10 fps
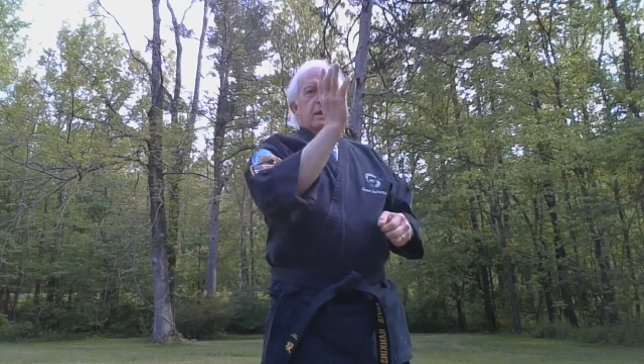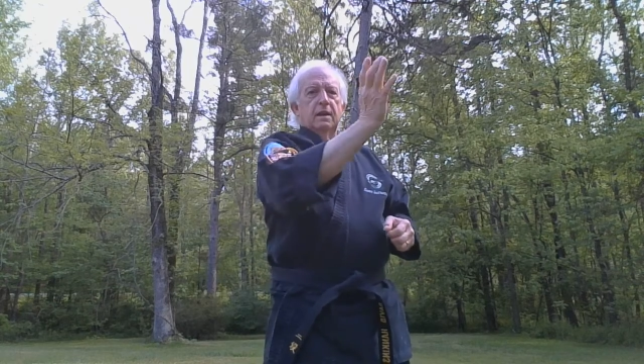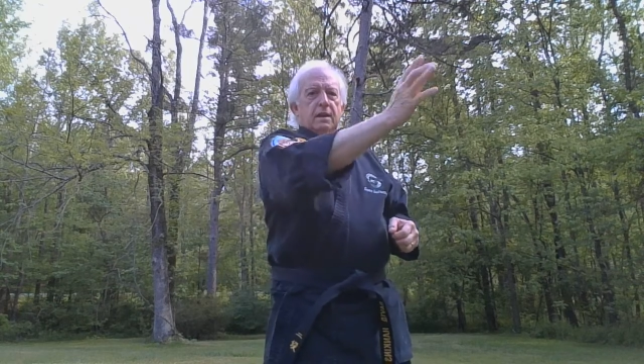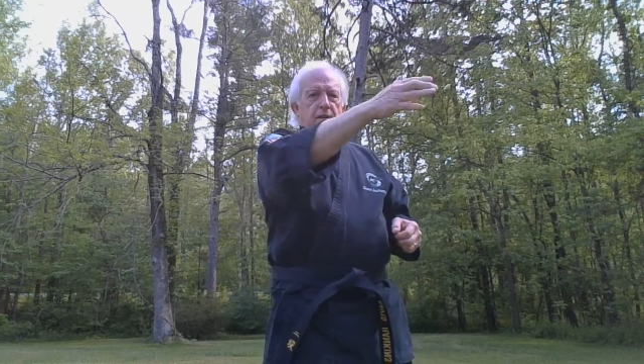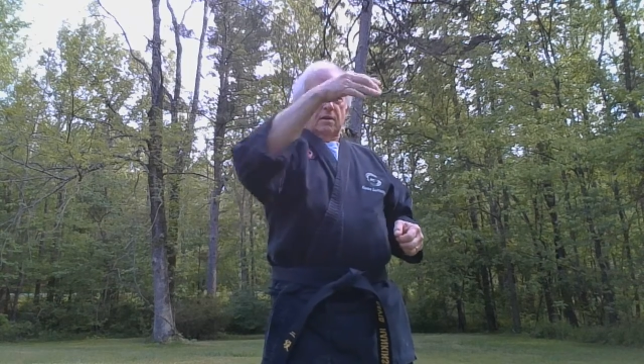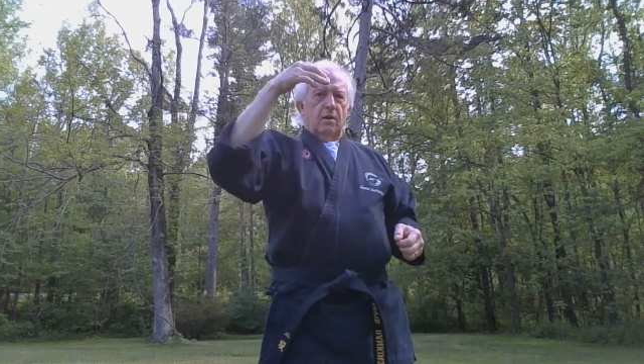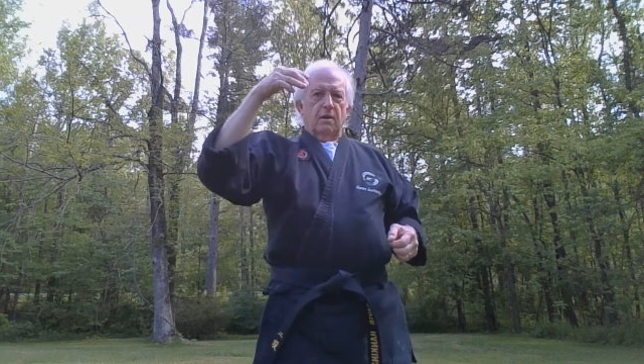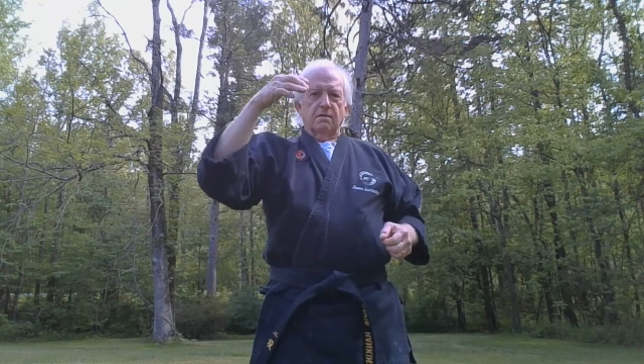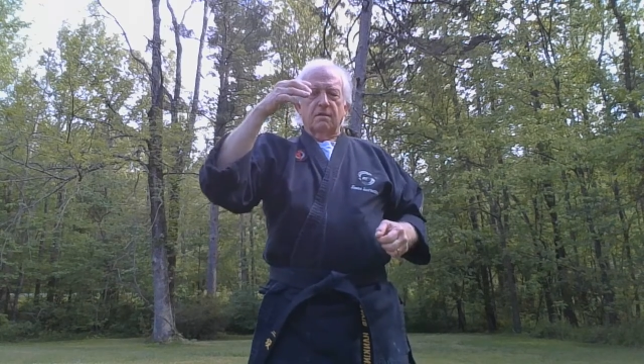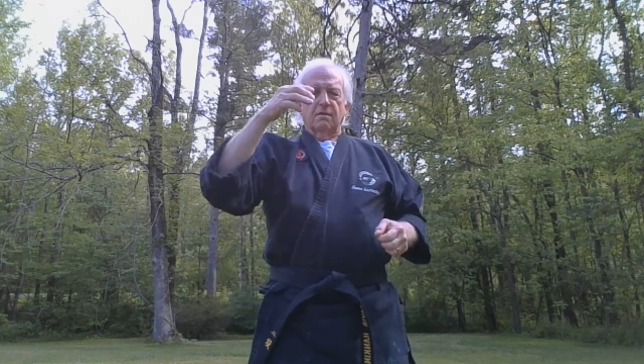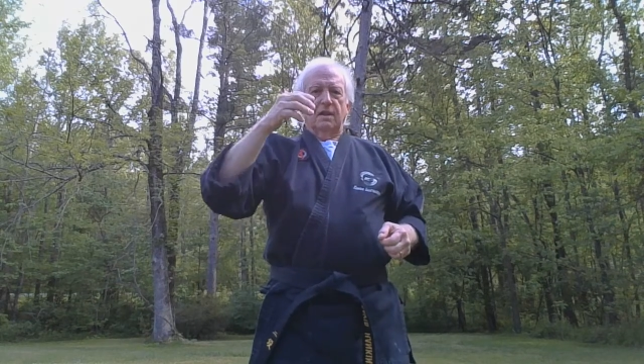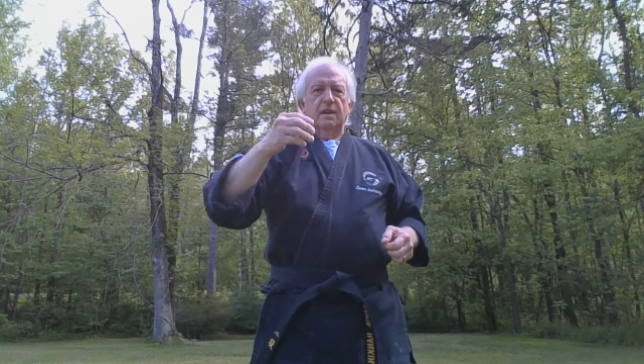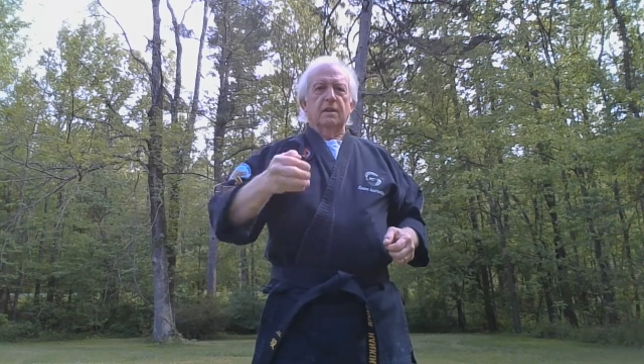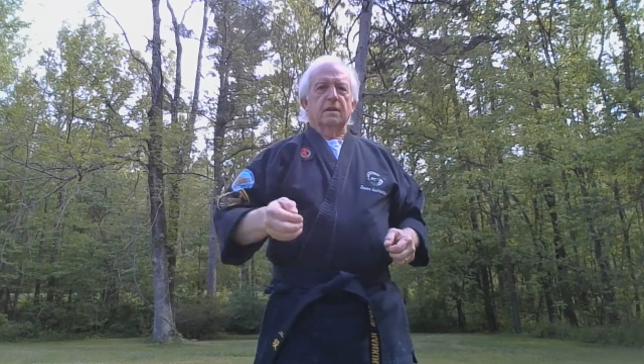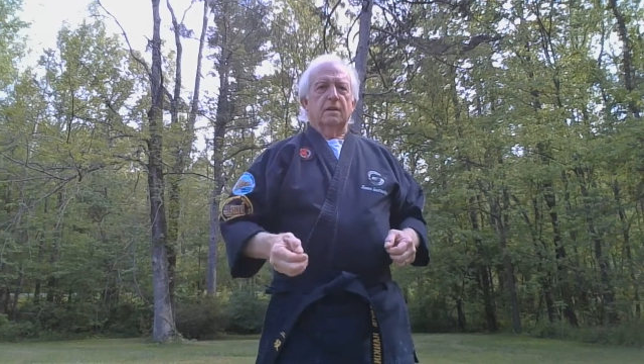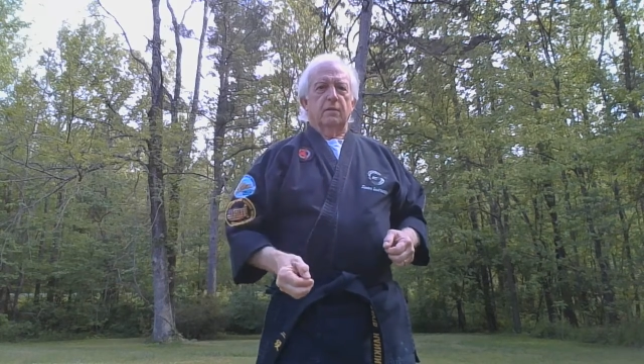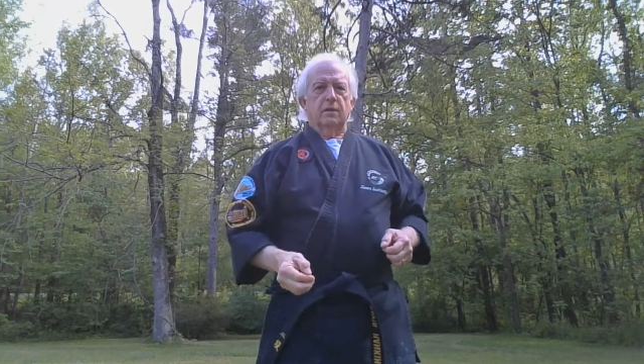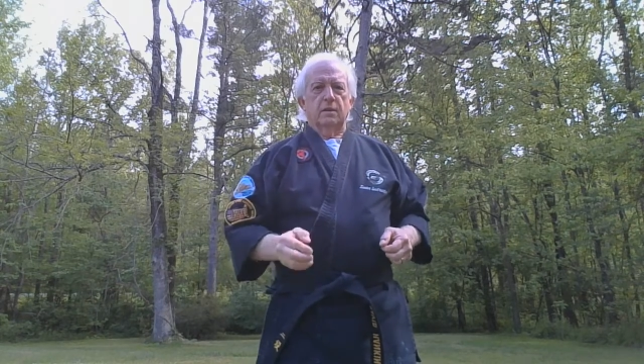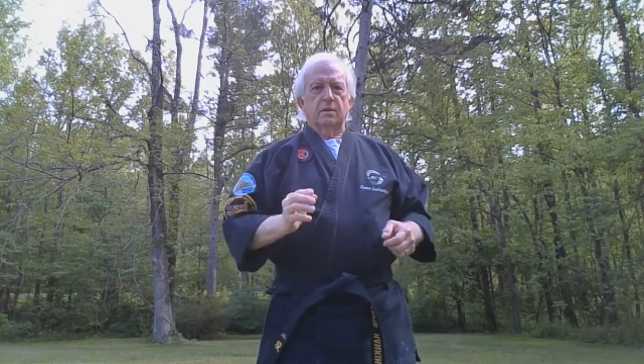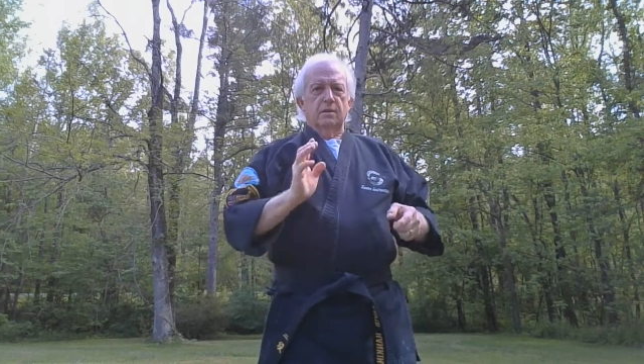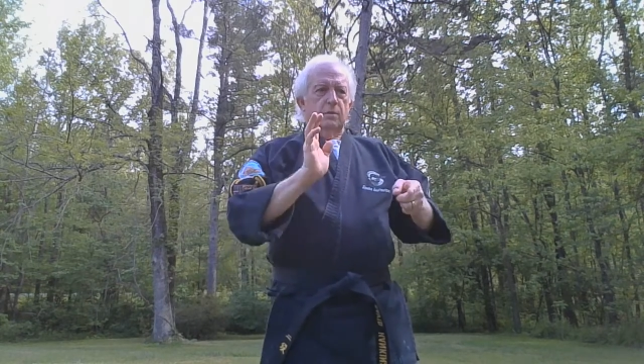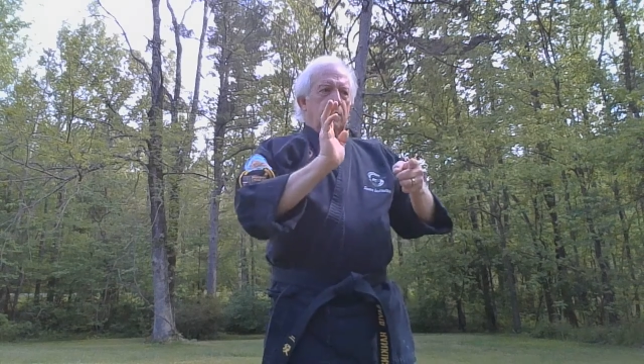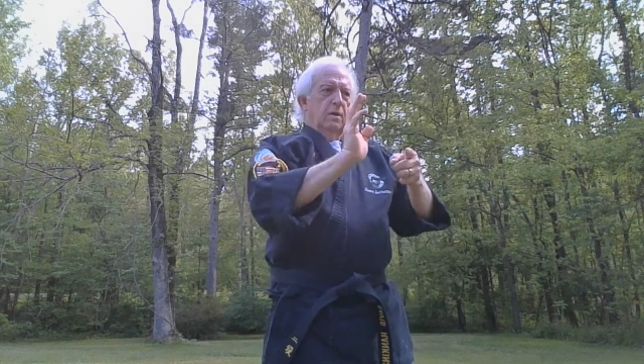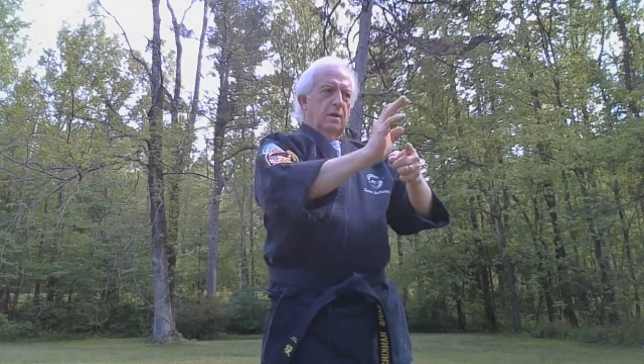it causes the end of it to